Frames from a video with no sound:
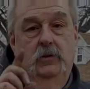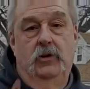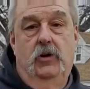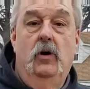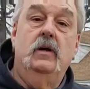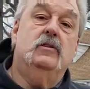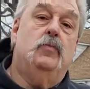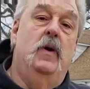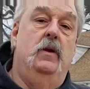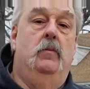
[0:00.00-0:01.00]
So go ahead and
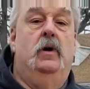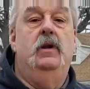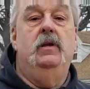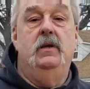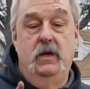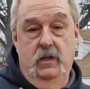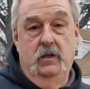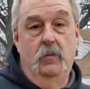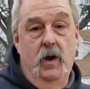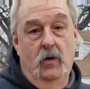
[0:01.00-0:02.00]
spend the money, get
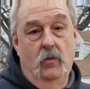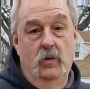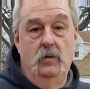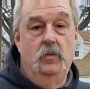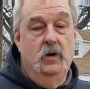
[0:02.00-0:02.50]
the metal one,